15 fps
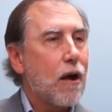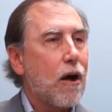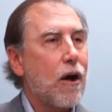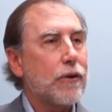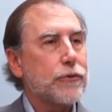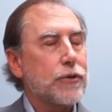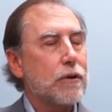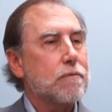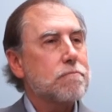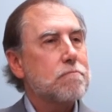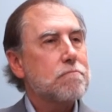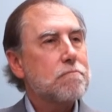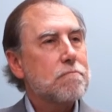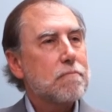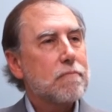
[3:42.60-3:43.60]
Also,
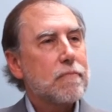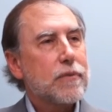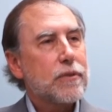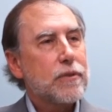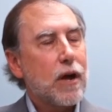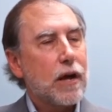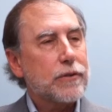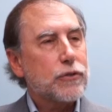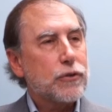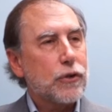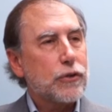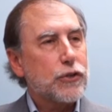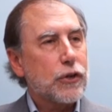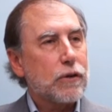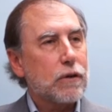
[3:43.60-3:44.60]

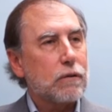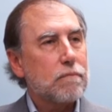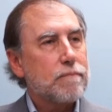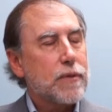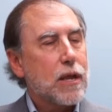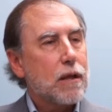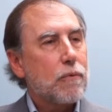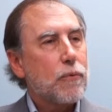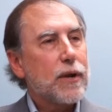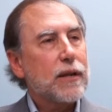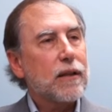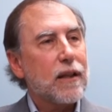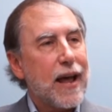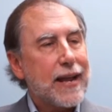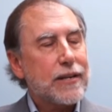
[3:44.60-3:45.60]
non-surgical. We
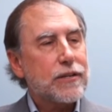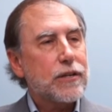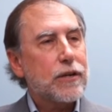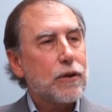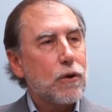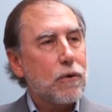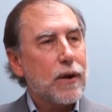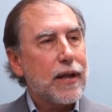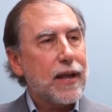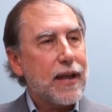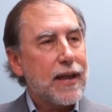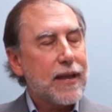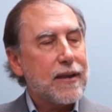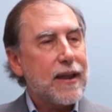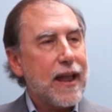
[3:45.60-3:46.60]
like to go
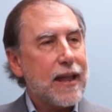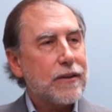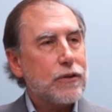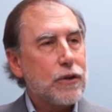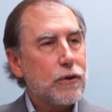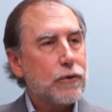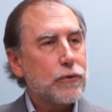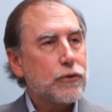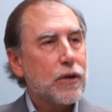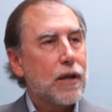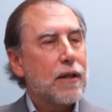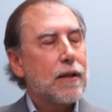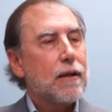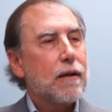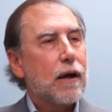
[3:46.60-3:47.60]
ahead and use
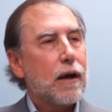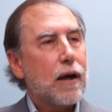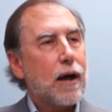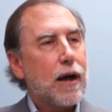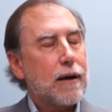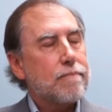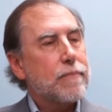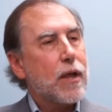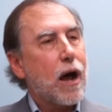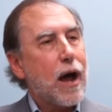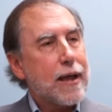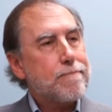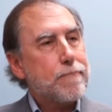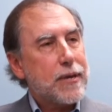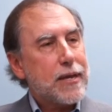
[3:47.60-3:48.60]
uh,
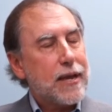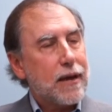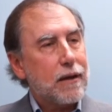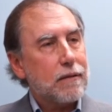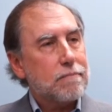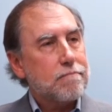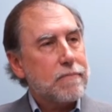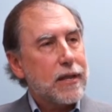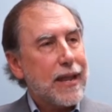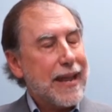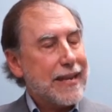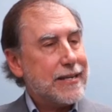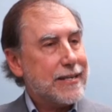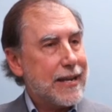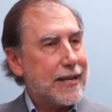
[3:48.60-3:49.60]
IPL,
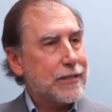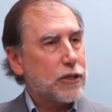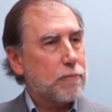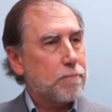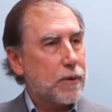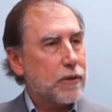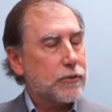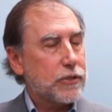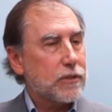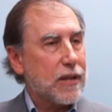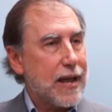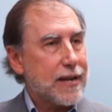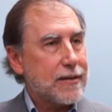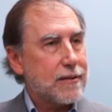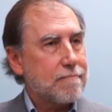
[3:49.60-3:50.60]
intense pulse
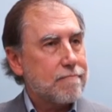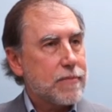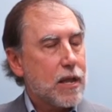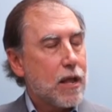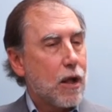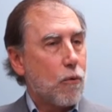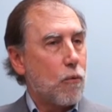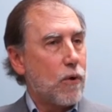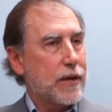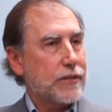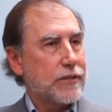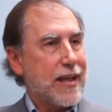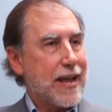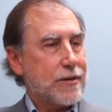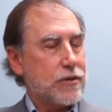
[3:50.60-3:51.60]
light. What
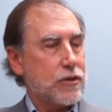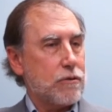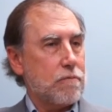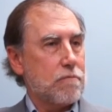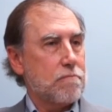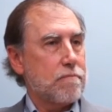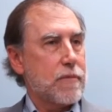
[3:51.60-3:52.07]
does that do?